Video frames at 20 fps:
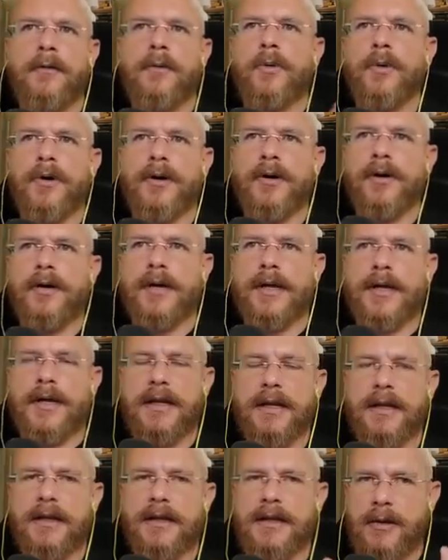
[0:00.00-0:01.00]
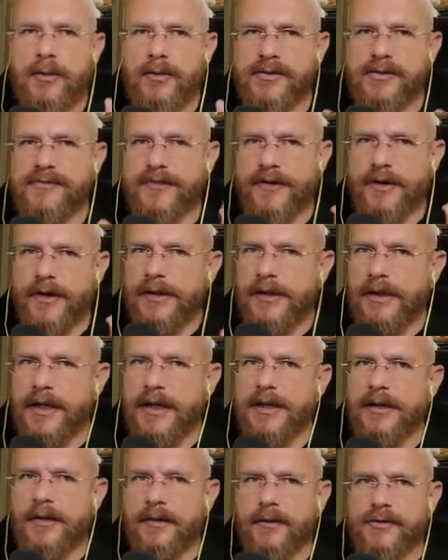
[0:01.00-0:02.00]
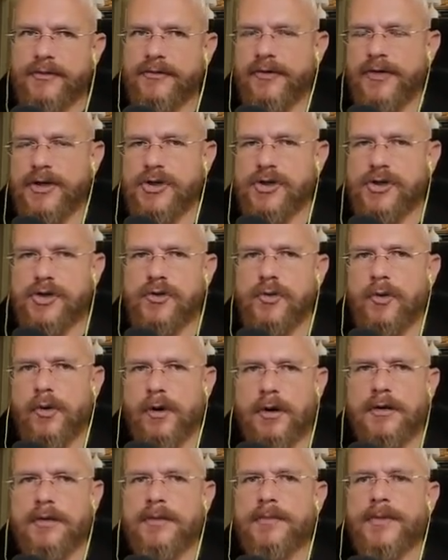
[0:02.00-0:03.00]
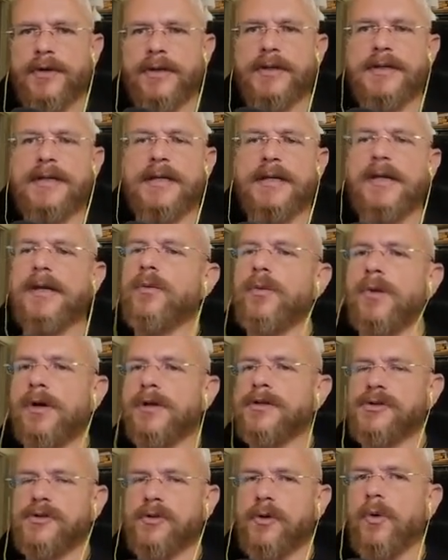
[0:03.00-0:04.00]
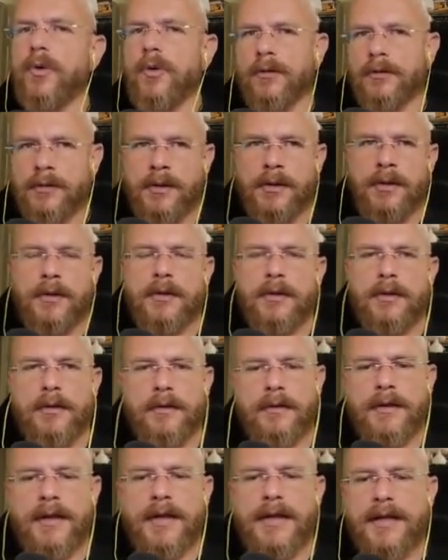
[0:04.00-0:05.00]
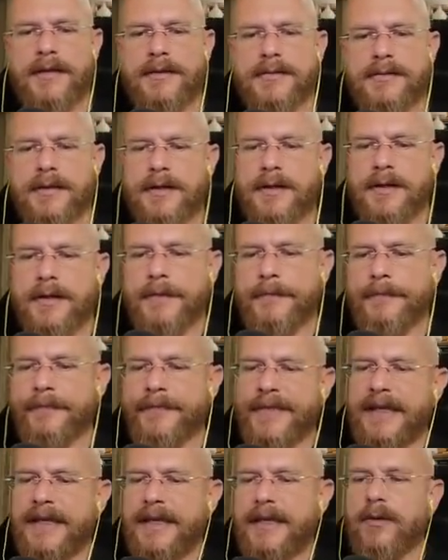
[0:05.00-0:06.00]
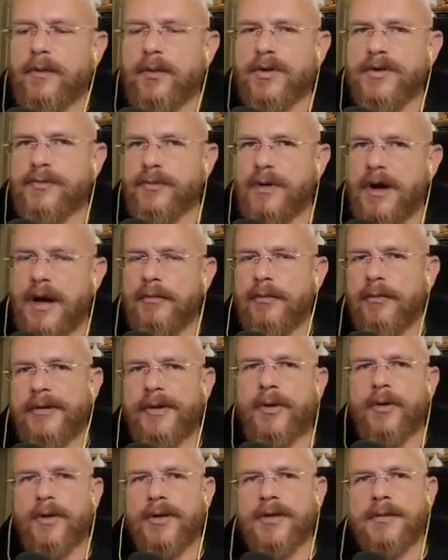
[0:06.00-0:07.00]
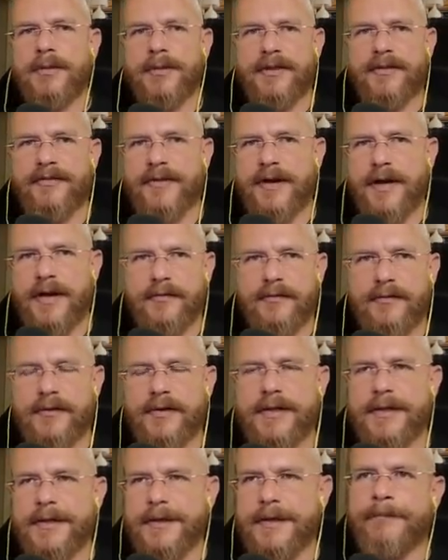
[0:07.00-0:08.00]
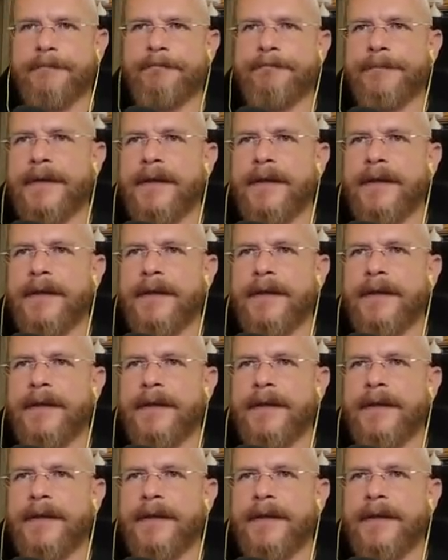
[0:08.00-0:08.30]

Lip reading: where he, and it was very light and it was very short, but he was told that he was probably going to be the father of a kid.